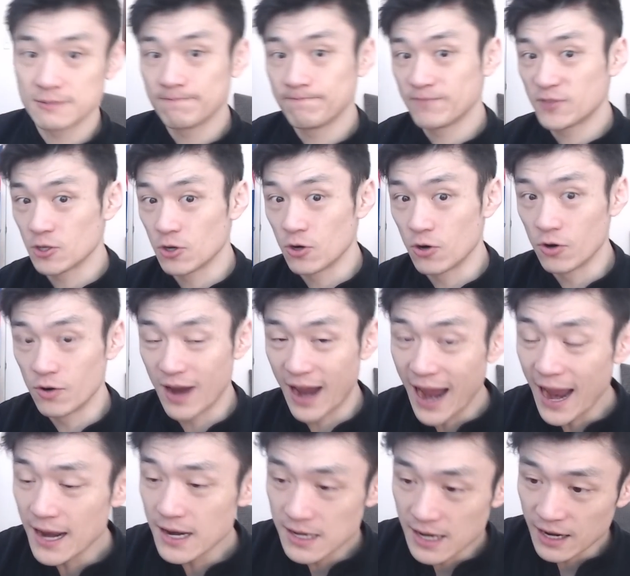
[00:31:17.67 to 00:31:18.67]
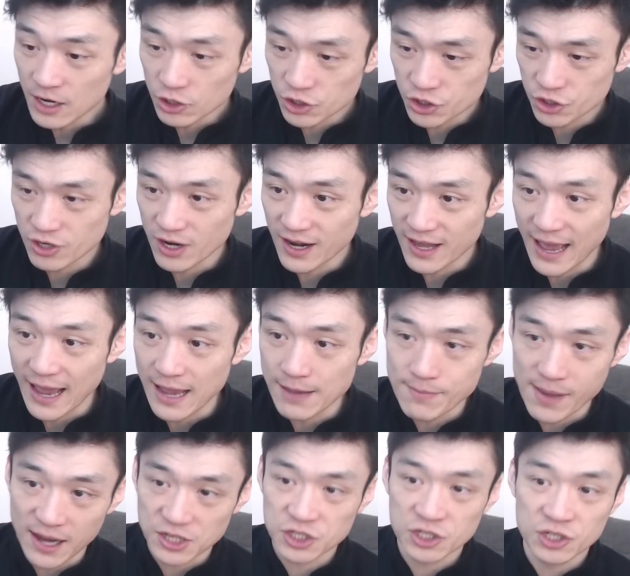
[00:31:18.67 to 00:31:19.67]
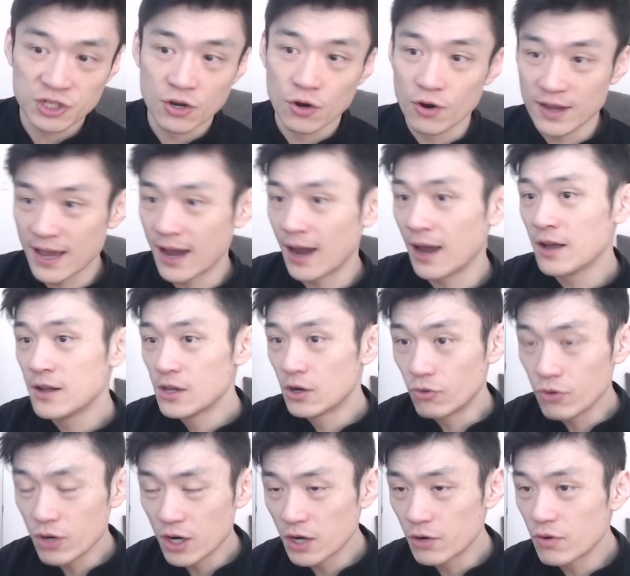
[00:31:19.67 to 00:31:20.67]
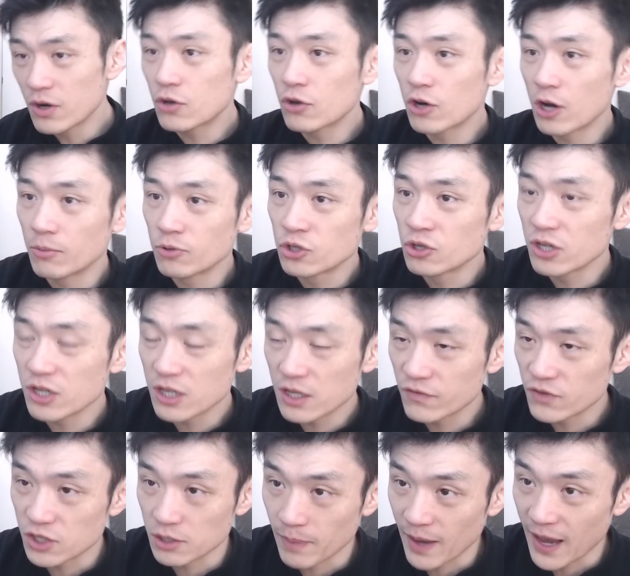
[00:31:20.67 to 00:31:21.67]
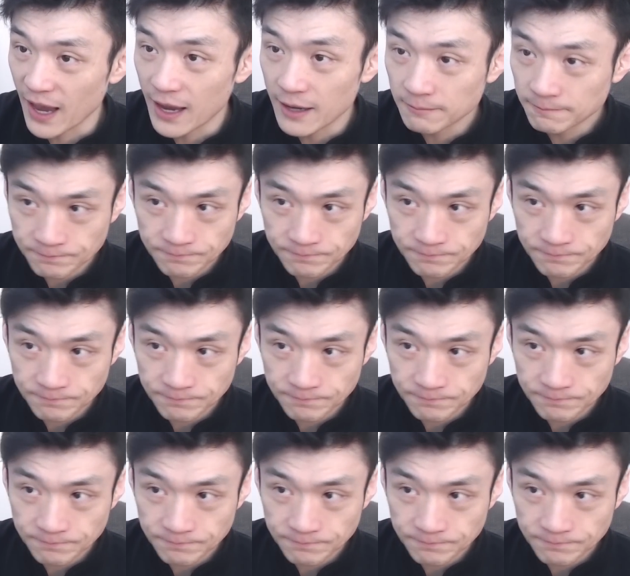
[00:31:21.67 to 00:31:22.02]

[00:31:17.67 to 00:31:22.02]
So, and an Australia A match. So, yeah, really, really good opportunity for Japan.